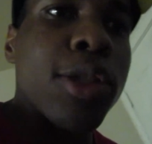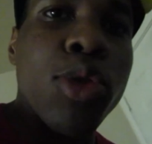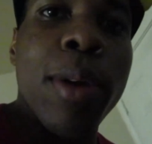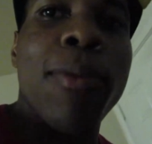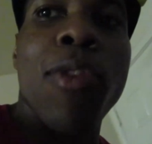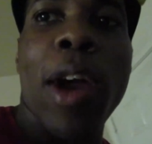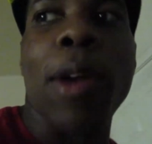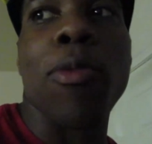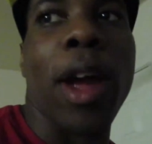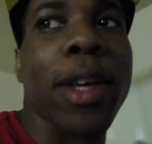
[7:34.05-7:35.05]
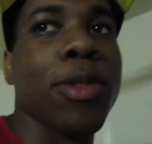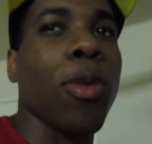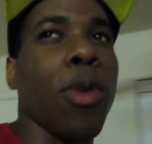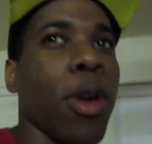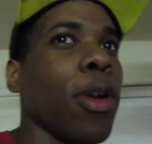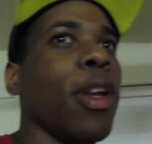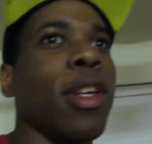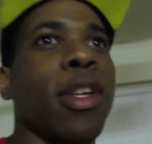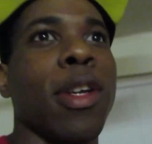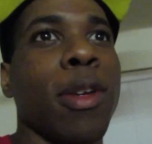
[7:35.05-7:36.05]
shrimp fried rice, or
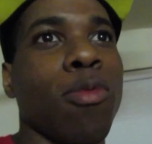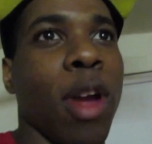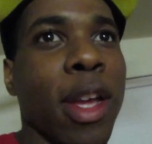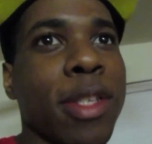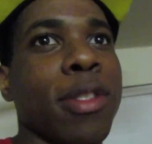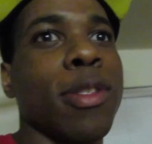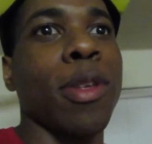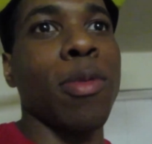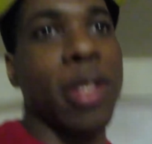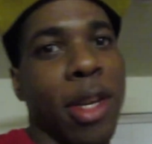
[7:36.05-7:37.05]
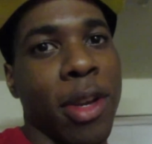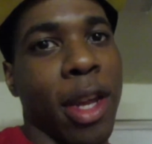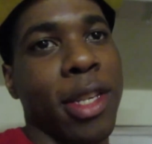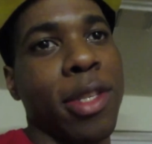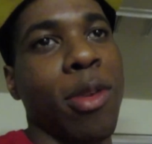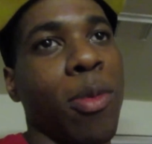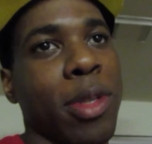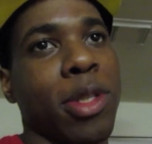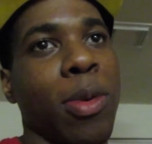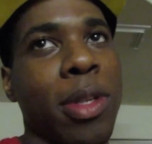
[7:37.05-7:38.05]
rice with teriyaki, no,
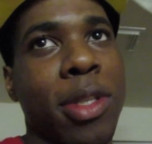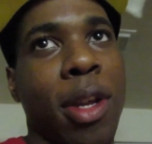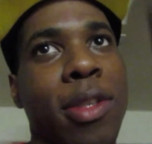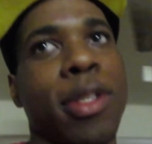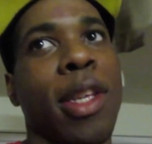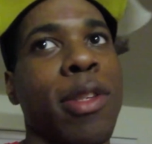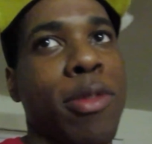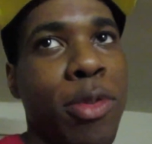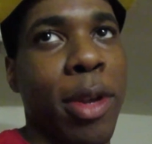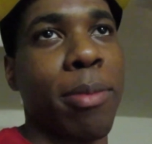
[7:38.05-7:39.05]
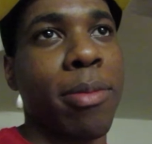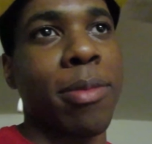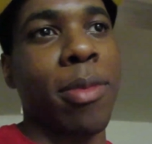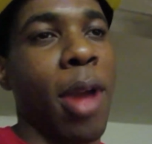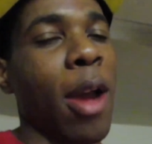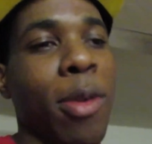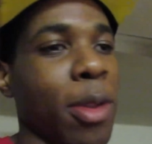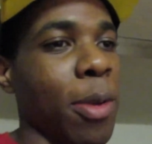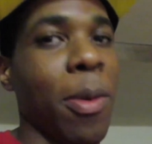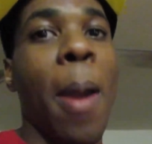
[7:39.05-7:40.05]
with soy sauce and shrimp. I
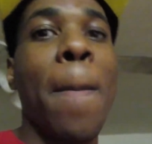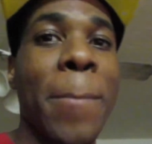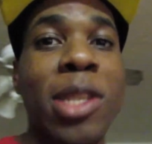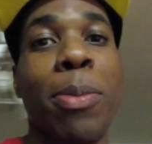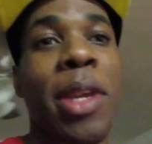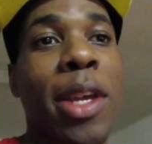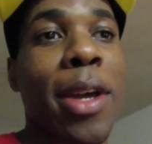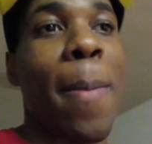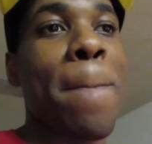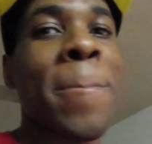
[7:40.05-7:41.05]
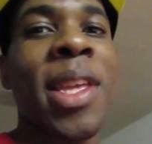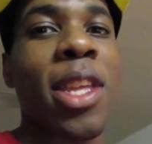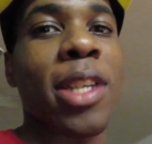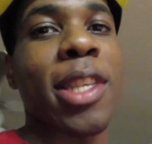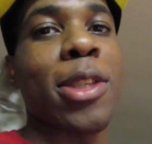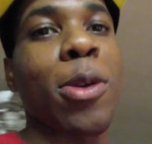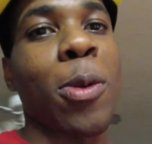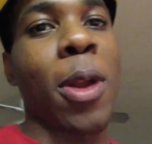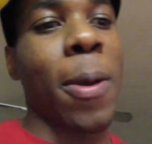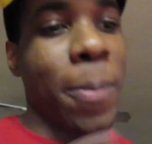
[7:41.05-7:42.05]
don't know, but it's gonna be good. Y'all stay tuned,